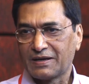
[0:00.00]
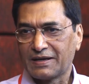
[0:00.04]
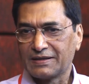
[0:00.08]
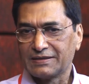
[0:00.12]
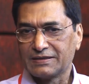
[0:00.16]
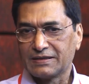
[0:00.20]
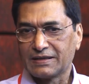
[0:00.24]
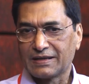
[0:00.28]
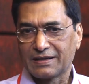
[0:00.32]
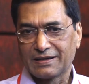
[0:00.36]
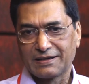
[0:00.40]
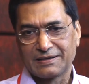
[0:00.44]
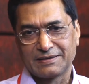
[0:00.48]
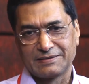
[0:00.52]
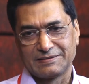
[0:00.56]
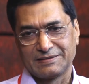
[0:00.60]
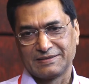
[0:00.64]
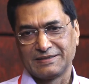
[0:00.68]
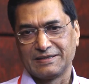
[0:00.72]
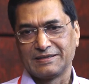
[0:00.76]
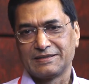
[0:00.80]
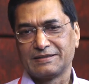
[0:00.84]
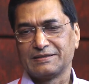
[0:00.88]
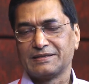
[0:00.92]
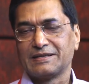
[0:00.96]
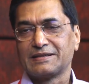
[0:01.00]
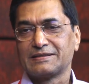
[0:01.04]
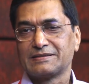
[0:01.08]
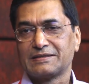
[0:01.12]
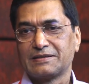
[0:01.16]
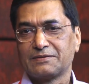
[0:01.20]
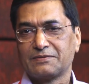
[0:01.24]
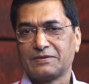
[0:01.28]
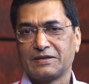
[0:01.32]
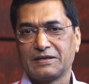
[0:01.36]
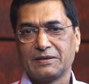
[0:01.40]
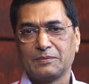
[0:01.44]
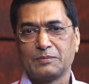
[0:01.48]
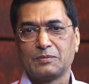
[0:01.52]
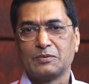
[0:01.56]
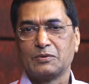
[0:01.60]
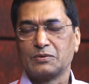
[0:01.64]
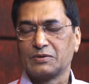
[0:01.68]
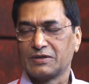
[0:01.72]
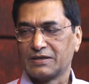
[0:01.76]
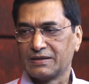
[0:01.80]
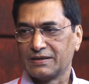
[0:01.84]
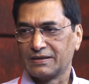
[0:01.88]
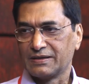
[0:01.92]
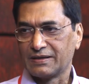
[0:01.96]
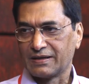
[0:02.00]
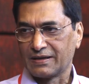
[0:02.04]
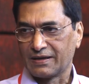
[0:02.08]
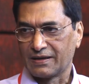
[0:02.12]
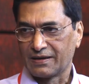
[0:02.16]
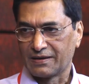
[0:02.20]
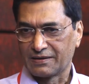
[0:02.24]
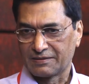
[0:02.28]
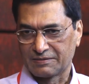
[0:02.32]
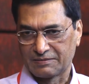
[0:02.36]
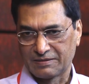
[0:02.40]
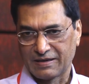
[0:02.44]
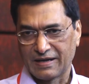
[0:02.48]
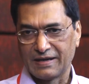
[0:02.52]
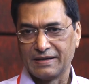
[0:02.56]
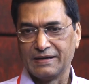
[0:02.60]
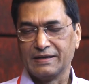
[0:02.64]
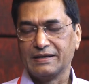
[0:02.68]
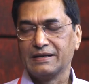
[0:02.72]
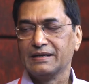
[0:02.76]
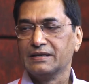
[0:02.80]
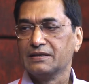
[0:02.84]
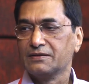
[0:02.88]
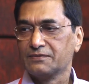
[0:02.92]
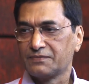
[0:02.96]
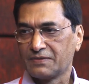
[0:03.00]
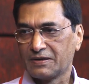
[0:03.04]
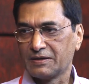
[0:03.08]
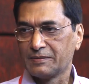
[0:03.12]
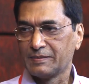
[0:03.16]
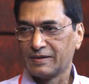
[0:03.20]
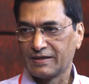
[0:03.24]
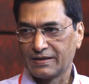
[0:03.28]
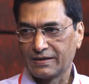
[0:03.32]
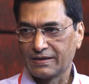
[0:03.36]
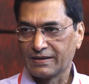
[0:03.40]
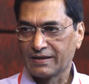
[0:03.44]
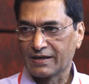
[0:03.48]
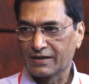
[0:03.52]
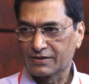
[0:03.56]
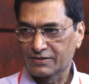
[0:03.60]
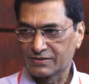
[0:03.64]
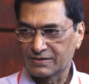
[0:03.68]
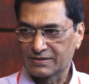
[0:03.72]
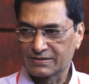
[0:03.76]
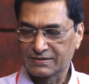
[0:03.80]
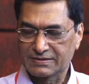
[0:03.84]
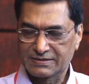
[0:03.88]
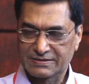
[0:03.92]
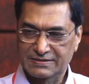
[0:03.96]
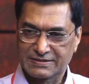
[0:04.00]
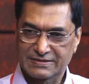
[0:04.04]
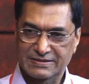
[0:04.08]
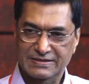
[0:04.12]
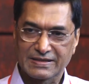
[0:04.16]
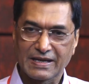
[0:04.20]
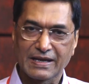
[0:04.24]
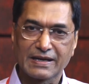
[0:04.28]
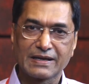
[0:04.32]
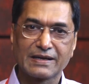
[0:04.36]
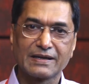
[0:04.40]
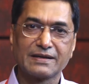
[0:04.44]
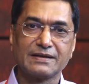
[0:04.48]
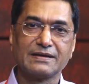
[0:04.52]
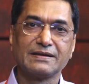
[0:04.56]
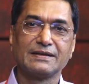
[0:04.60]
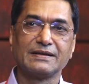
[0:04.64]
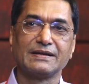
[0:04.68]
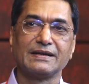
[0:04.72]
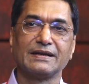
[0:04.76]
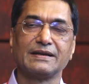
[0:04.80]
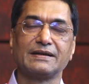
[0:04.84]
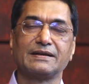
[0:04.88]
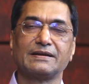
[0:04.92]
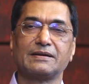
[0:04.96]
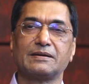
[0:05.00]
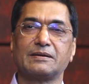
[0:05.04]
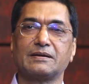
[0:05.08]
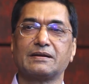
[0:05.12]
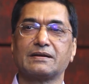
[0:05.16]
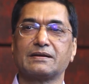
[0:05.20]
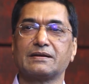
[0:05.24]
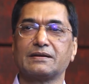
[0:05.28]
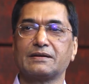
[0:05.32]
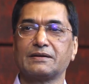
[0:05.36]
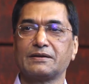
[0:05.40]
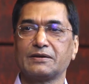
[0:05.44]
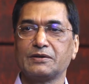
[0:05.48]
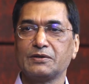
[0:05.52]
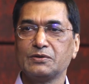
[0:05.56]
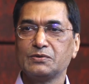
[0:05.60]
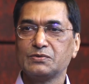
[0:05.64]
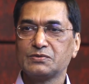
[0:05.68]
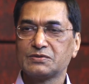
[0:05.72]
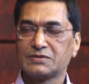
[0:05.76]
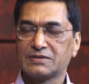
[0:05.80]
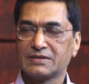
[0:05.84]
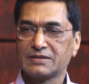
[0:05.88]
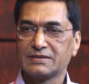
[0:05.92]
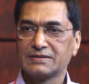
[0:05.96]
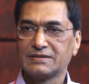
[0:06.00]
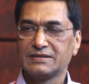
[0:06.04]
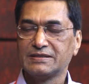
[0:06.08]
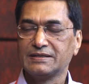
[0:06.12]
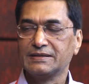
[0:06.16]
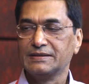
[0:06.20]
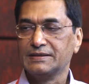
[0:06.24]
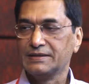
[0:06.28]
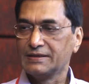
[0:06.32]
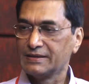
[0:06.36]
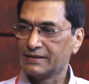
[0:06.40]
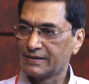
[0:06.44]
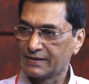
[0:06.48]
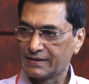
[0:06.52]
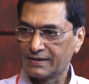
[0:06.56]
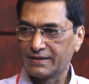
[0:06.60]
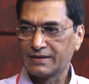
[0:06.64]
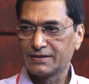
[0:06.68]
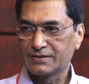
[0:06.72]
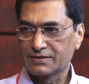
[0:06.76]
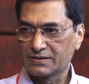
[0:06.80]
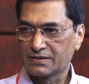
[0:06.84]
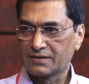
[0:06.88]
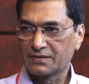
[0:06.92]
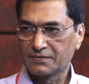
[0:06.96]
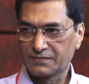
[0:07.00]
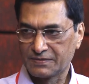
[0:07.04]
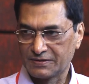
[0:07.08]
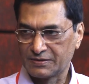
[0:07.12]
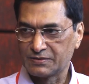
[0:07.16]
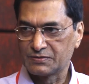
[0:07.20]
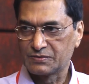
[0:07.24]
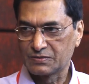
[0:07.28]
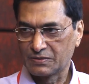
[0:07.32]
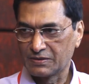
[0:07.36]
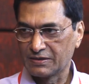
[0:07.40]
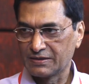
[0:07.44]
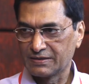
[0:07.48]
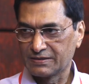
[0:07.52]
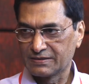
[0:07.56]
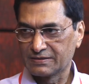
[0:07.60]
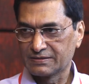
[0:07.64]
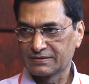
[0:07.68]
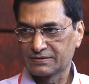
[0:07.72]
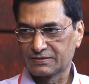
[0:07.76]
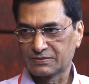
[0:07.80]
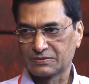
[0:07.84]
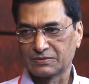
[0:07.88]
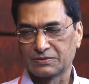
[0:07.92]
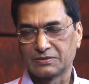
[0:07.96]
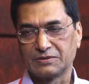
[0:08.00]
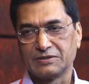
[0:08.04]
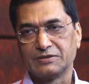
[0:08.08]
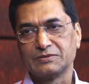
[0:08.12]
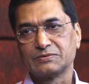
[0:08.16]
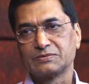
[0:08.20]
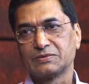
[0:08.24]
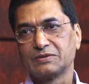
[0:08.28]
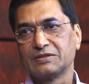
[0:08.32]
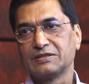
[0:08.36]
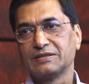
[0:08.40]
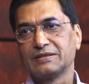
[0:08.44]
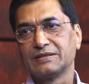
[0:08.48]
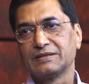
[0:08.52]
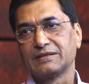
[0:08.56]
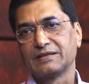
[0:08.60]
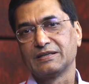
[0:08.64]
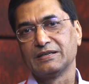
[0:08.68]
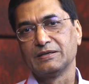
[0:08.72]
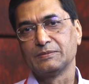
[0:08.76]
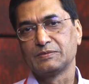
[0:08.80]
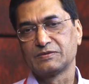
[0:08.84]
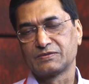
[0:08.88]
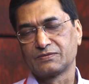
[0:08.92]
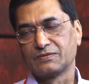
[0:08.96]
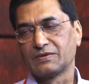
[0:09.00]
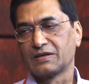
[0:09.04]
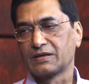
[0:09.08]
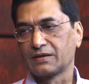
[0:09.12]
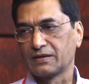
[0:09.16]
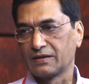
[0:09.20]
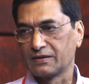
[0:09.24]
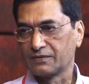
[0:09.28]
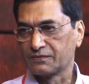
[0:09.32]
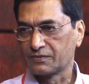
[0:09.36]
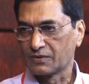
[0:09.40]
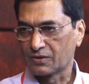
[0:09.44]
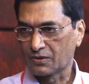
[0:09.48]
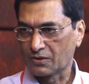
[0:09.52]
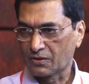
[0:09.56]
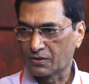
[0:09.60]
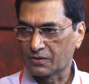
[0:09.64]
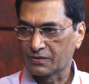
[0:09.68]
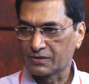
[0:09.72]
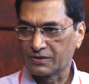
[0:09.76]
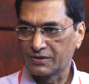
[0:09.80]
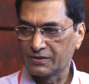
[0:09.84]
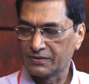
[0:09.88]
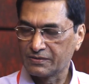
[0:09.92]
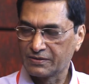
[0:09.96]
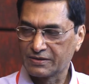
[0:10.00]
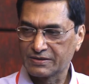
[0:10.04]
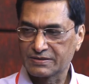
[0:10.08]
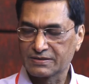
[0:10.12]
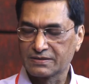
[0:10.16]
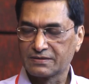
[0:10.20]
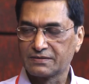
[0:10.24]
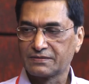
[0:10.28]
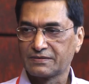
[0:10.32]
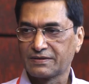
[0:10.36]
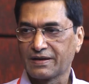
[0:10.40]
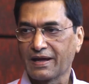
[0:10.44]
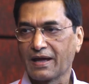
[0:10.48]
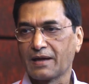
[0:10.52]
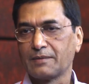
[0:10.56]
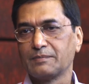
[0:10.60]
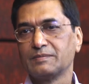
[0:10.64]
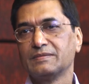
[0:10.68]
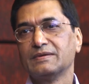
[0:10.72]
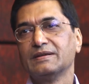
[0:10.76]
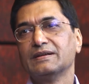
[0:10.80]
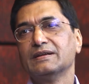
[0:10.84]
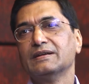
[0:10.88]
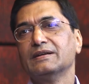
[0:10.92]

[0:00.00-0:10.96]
one, uh, it has a very potent uh, anti-inflammatory action. Second, it uh, reduces the degradation of insulin, so insulin keeps working for longer duration of time.